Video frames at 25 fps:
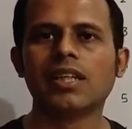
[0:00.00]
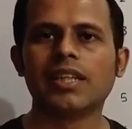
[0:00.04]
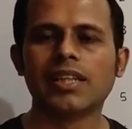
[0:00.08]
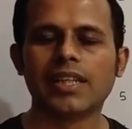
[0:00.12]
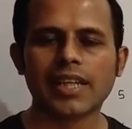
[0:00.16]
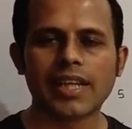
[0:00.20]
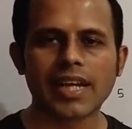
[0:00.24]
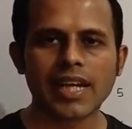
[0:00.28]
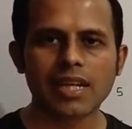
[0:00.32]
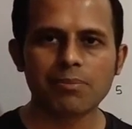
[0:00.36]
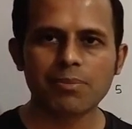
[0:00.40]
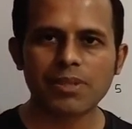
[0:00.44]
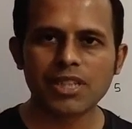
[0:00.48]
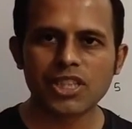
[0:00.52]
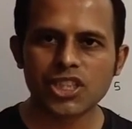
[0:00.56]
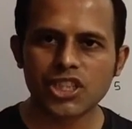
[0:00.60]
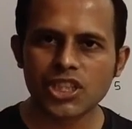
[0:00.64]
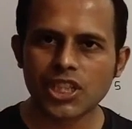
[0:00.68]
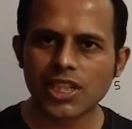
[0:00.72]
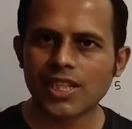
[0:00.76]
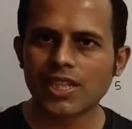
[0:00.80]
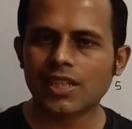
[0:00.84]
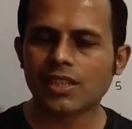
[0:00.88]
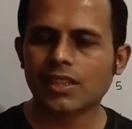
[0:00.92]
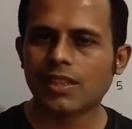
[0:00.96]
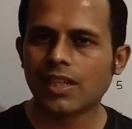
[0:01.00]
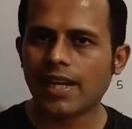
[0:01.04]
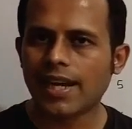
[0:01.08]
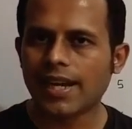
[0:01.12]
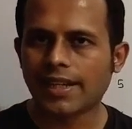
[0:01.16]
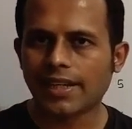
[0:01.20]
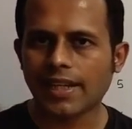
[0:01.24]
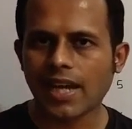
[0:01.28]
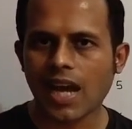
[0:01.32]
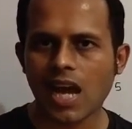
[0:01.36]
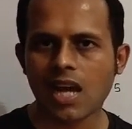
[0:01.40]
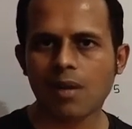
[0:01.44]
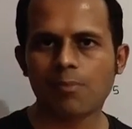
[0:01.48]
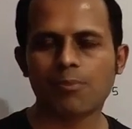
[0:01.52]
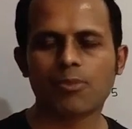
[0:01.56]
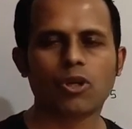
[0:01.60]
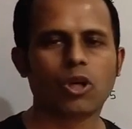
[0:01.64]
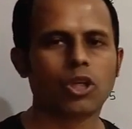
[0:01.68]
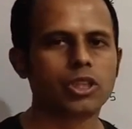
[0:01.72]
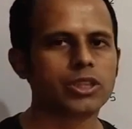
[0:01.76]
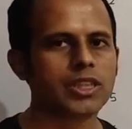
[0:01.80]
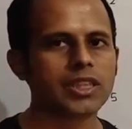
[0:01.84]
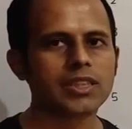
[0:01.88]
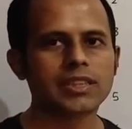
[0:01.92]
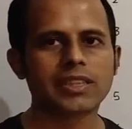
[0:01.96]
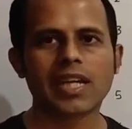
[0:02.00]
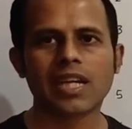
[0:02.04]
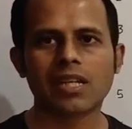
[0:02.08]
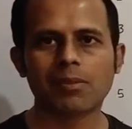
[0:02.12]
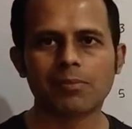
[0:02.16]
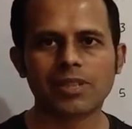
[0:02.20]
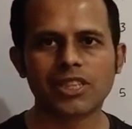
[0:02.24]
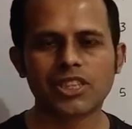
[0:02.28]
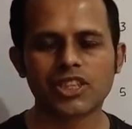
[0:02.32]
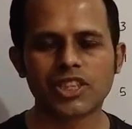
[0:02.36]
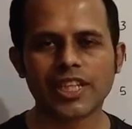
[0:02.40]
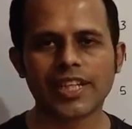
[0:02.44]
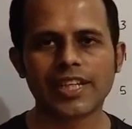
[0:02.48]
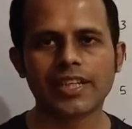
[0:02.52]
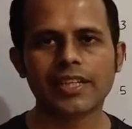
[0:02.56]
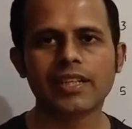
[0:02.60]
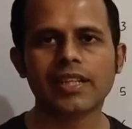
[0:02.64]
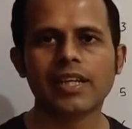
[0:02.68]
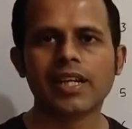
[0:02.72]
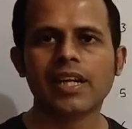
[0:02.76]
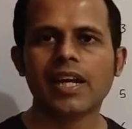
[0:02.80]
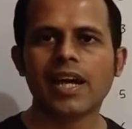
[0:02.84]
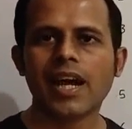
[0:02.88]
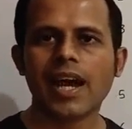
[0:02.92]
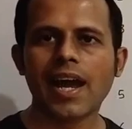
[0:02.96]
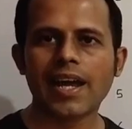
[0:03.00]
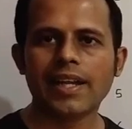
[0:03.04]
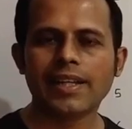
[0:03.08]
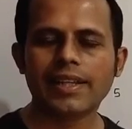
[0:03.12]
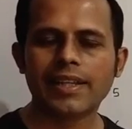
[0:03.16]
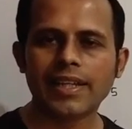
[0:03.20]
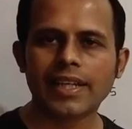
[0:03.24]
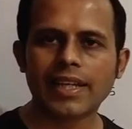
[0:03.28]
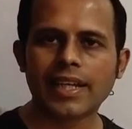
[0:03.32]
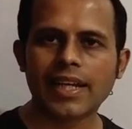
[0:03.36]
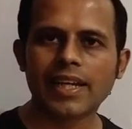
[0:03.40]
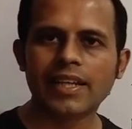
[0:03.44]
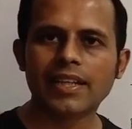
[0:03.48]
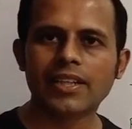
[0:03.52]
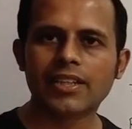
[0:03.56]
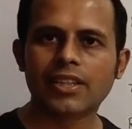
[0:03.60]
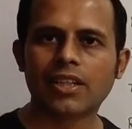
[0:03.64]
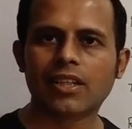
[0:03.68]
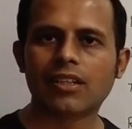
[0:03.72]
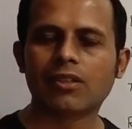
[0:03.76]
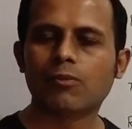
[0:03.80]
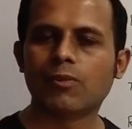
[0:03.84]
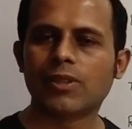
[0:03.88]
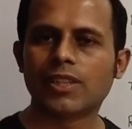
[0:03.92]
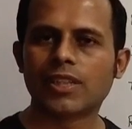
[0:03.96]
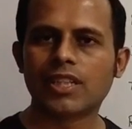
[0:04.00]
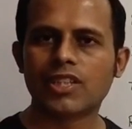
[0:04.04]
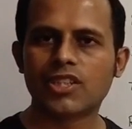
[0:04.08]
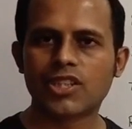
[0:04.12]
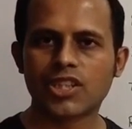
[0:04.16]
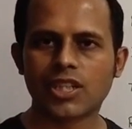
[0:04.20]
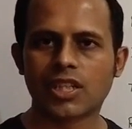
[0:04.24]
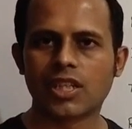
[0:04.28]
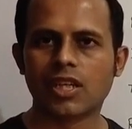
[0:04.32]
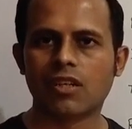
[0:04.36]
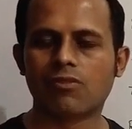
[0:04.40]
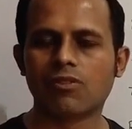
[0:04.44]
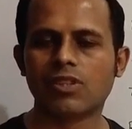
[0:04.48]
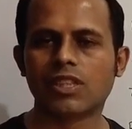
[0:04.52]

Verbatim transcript: They can be chained, the entire process can be chained and they can run with a trigger.